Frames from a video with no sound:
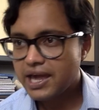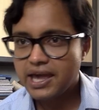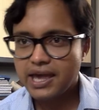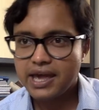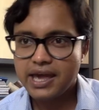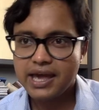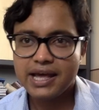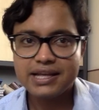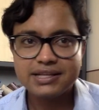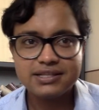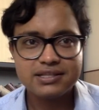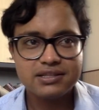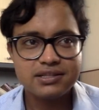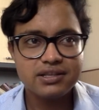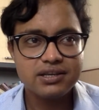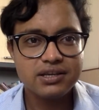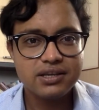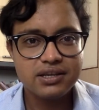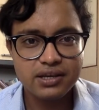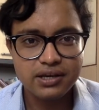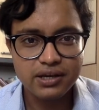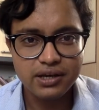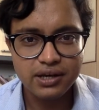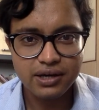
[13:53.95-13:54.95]
has
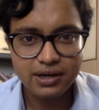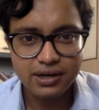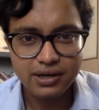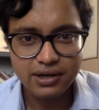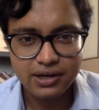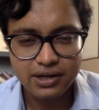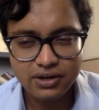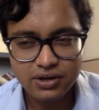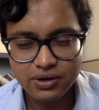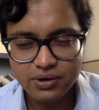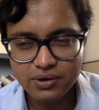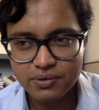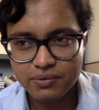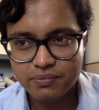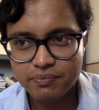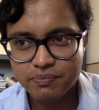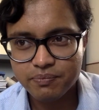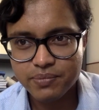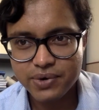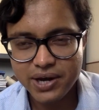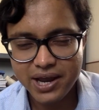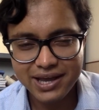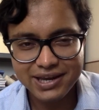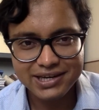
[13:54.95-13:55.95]
the
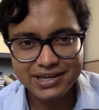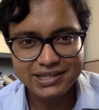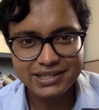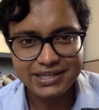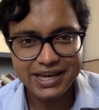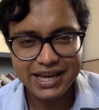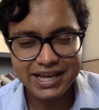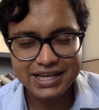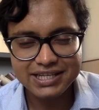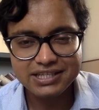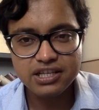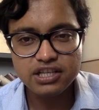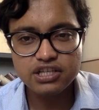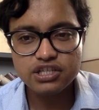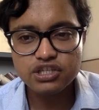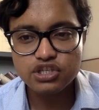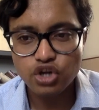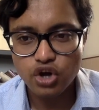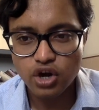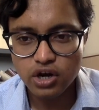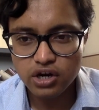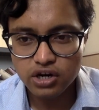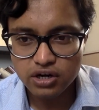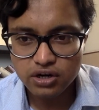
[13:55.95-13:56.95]
priority, has this
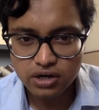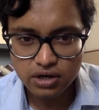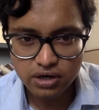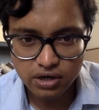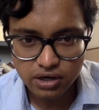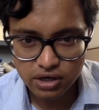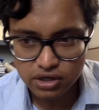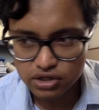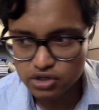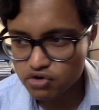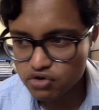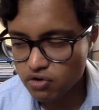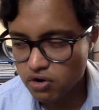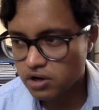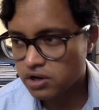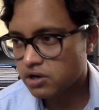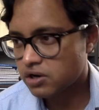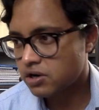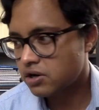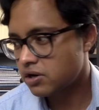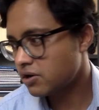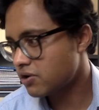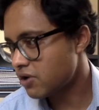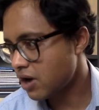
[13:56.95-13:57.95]

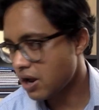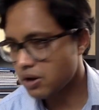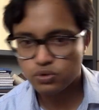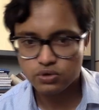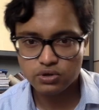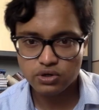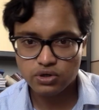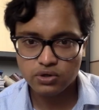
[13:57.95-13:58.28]
stronger ground.